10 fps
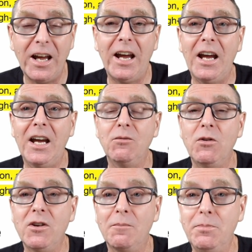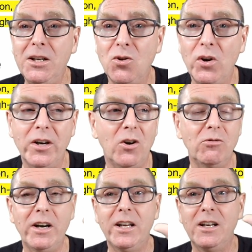And we've got Bitcoin
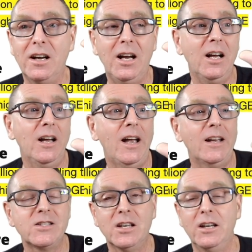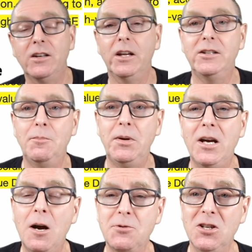already as a tipping
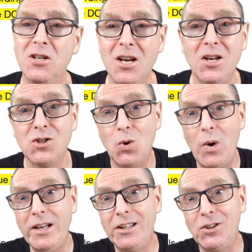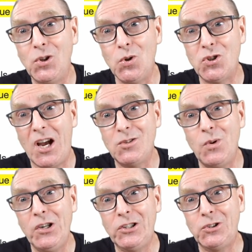option. So why not the Doge, guys?
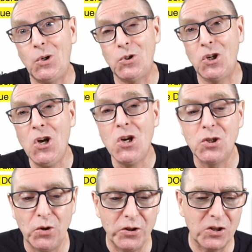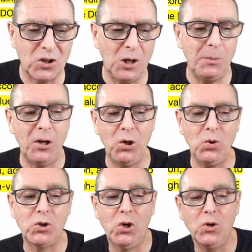Why not the Doge? So this is going to be
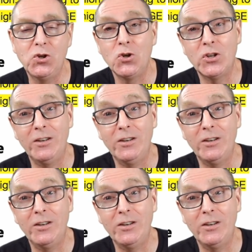huge, huge, huge.